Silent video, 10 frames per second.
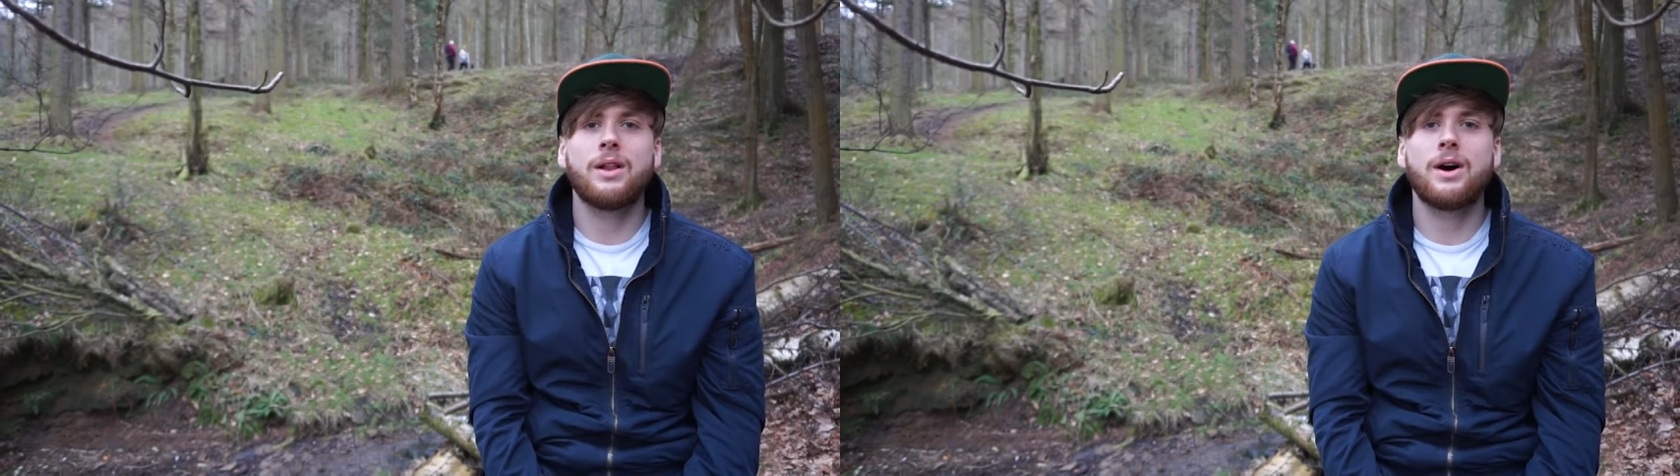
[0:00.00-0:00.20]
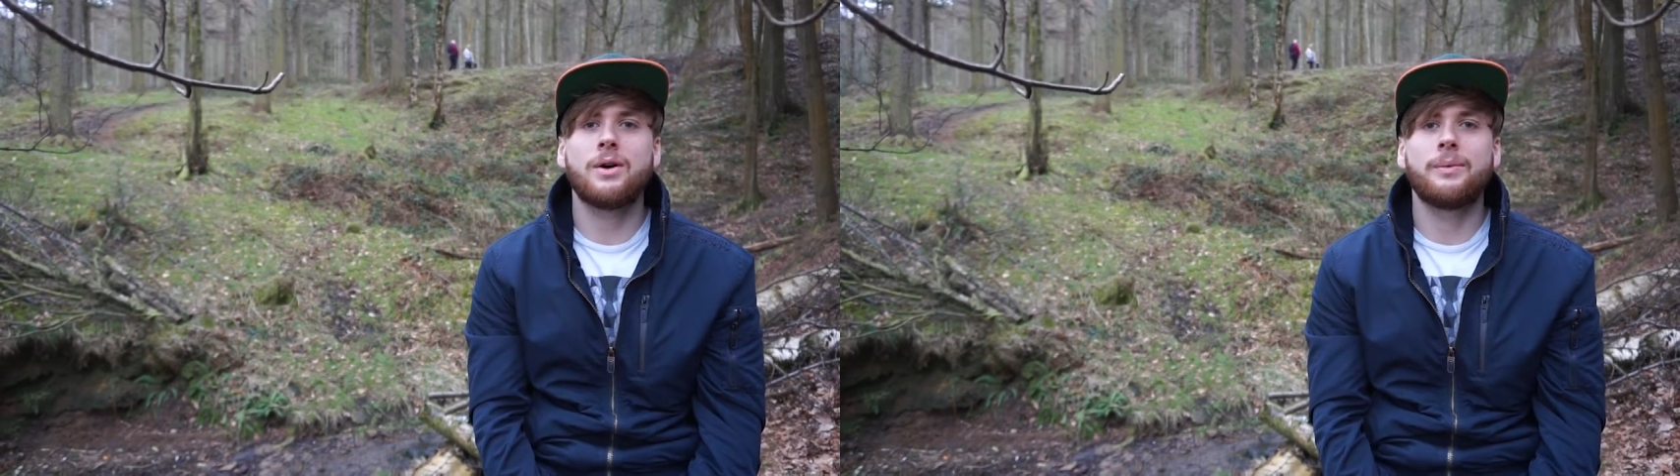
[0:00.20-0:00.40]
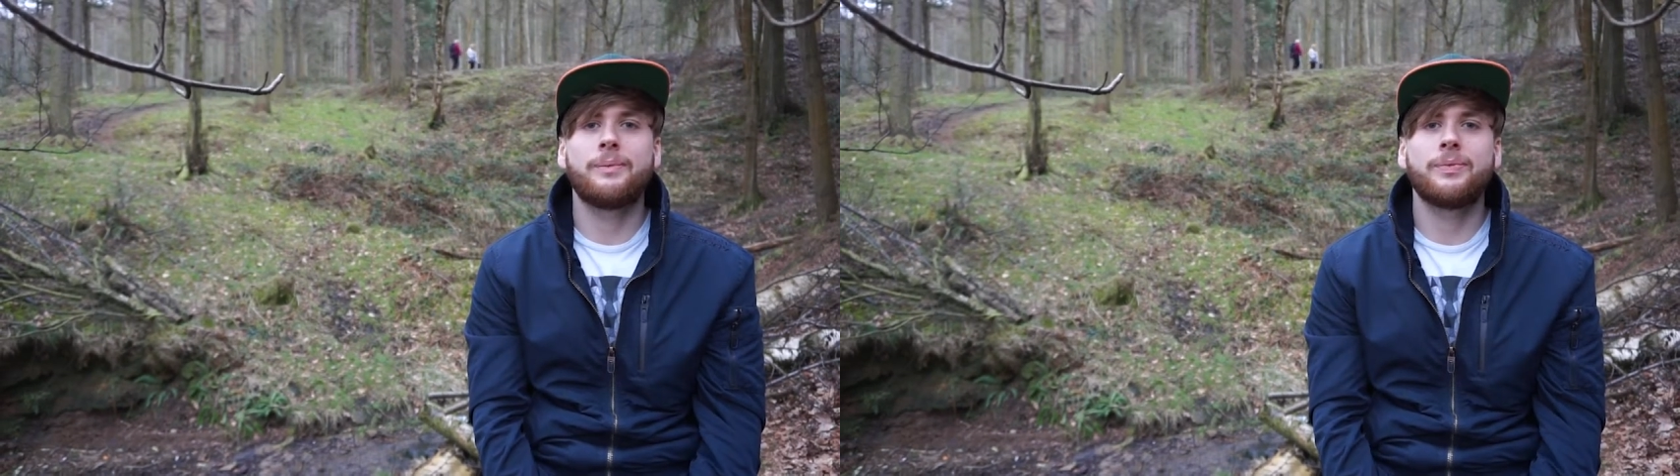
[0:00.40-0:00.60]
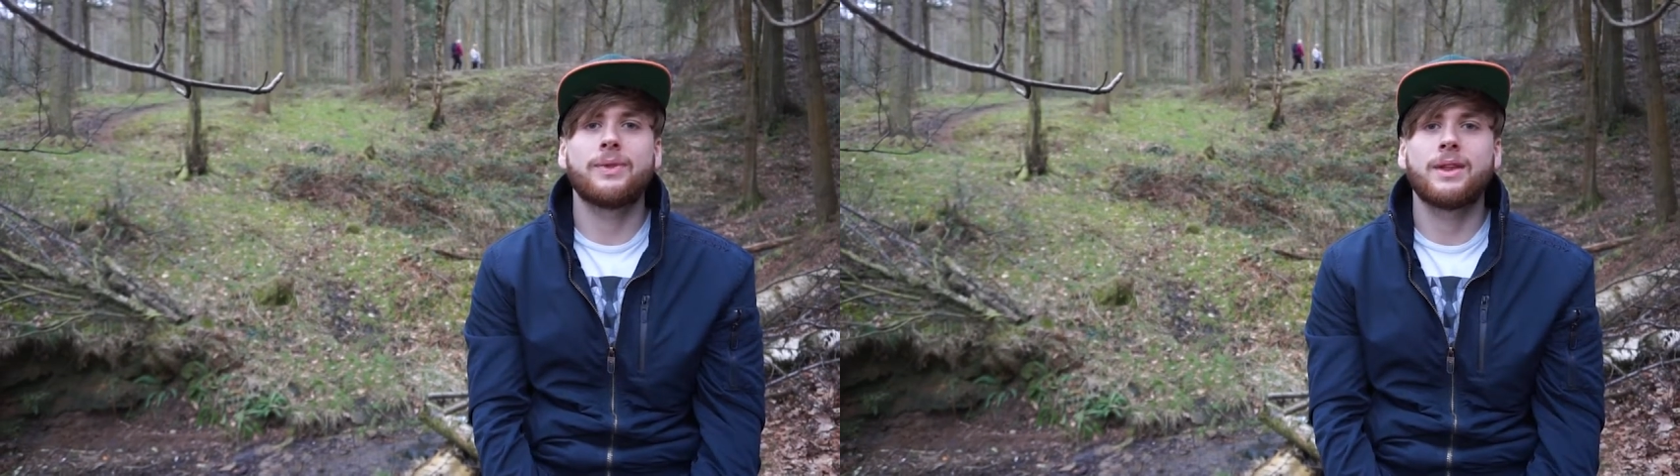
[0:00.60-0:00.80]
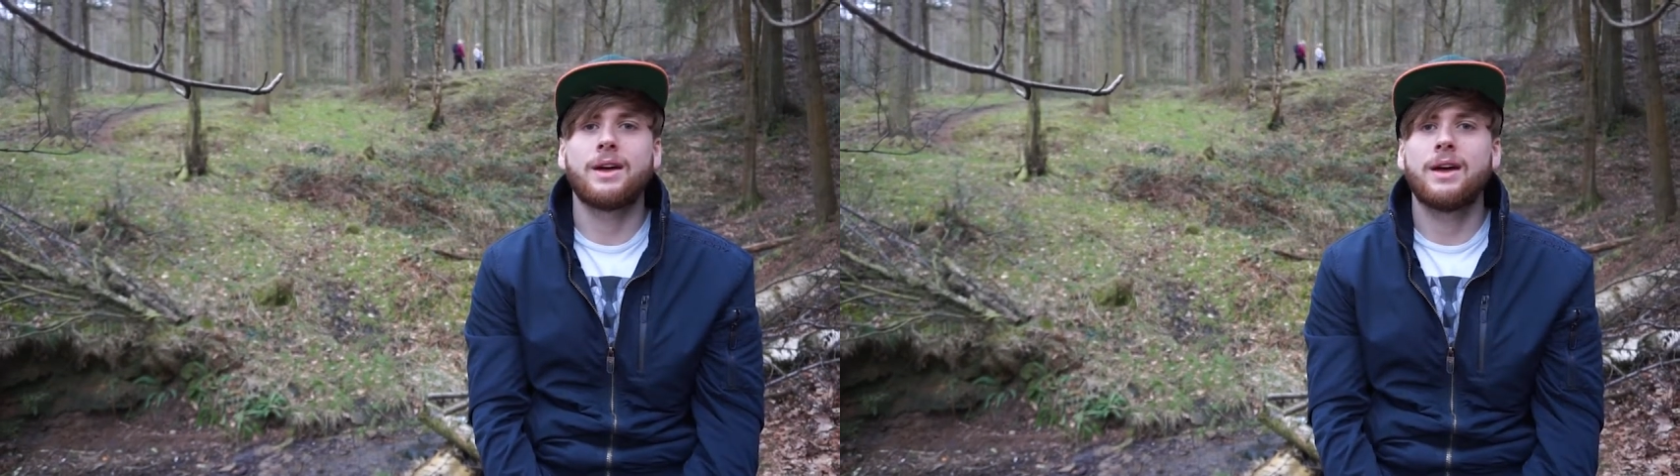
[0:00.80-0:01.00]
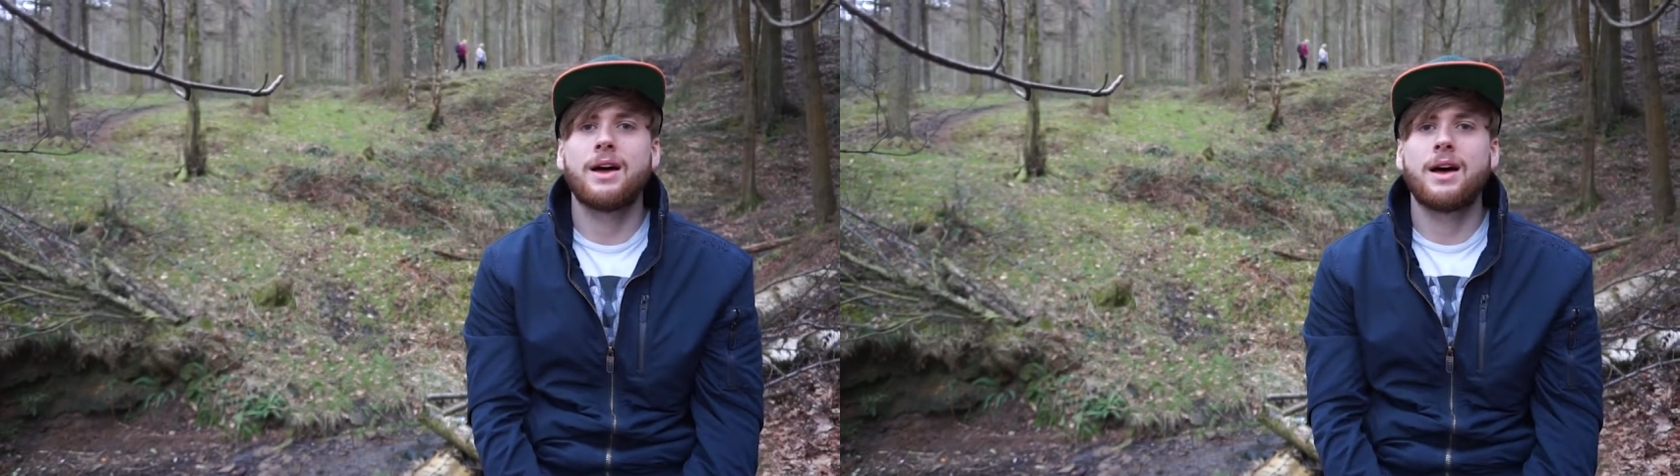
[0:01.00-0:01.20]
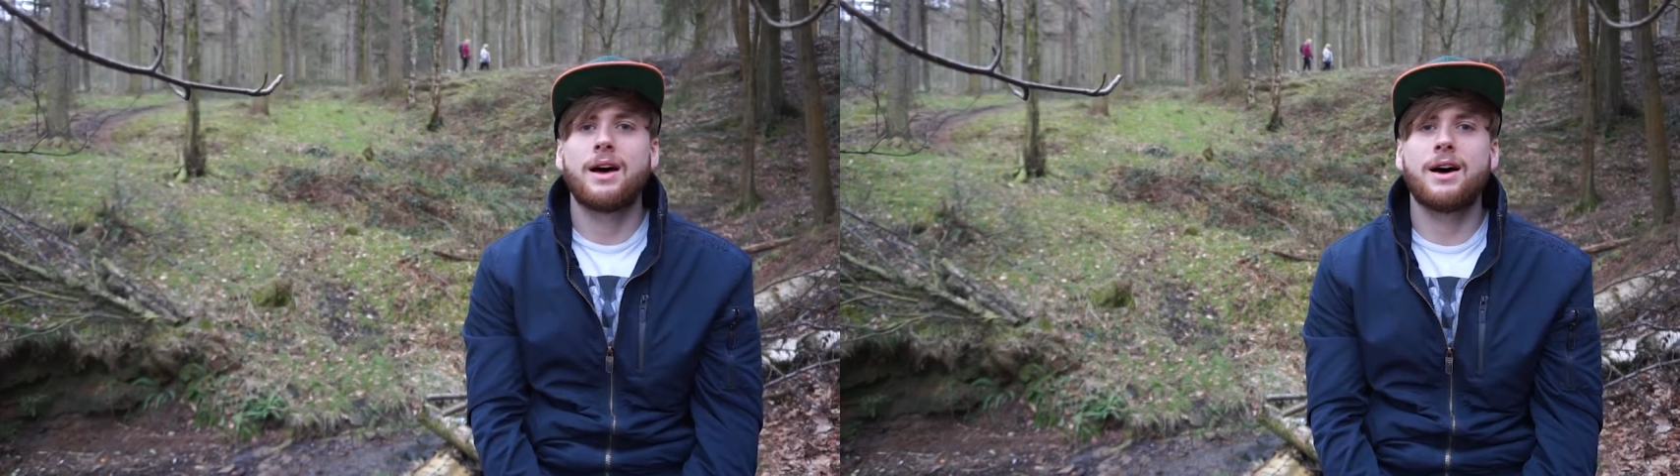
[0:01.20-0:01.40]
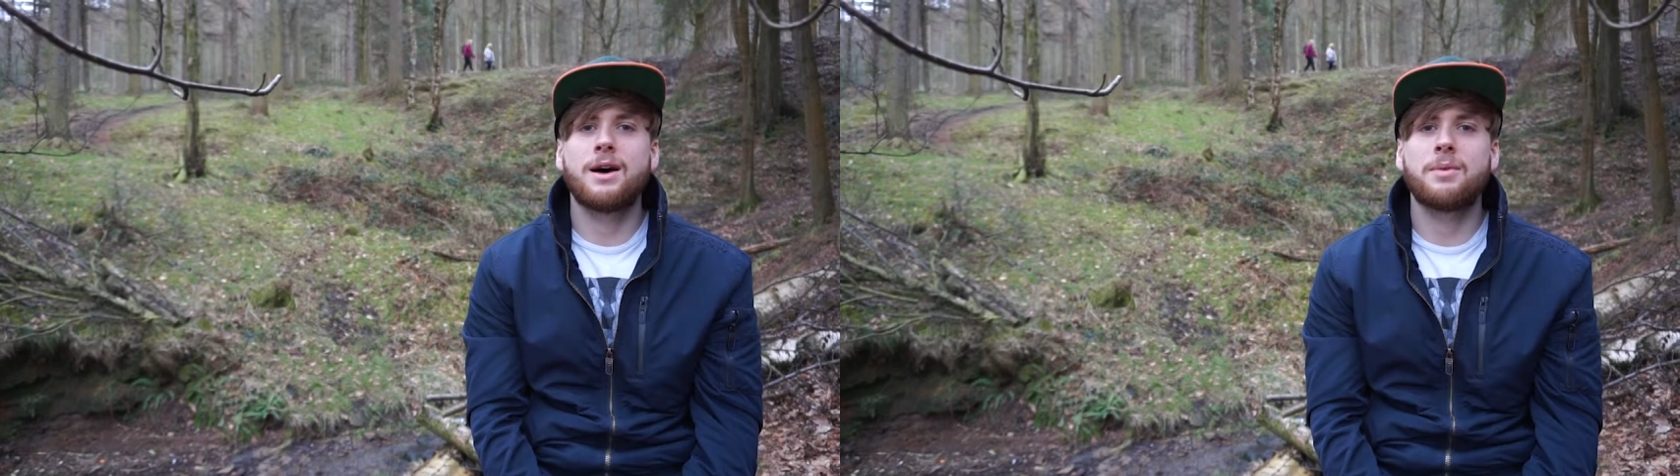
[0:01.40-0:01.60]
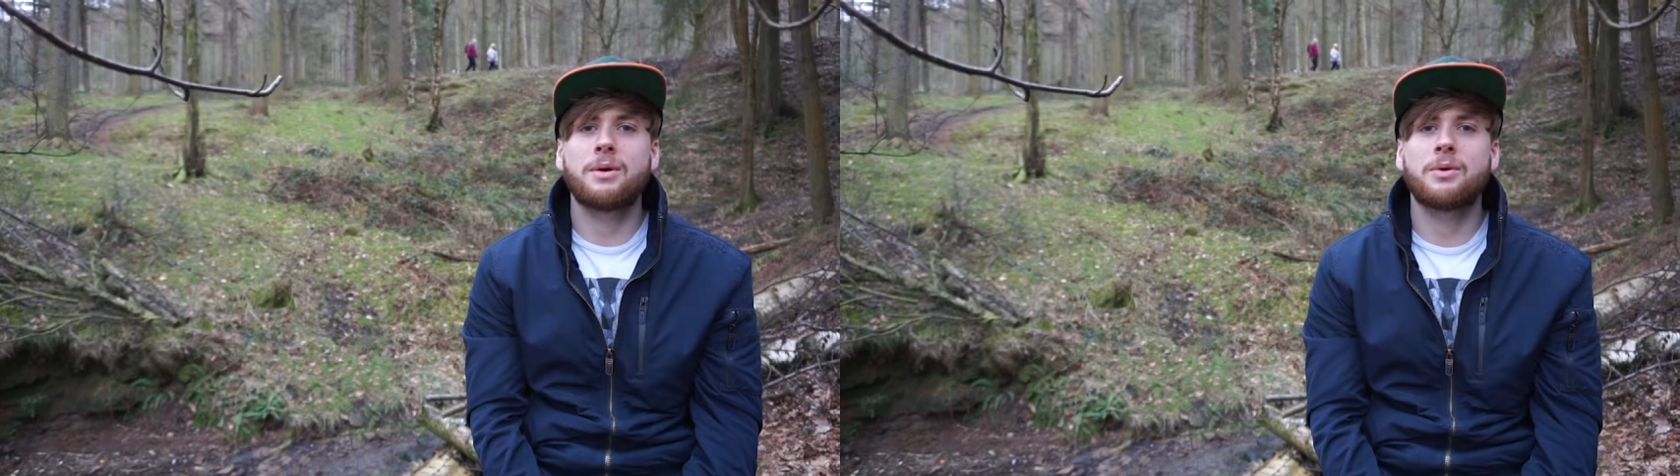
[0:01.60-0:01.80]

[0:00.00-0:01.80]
out. I'm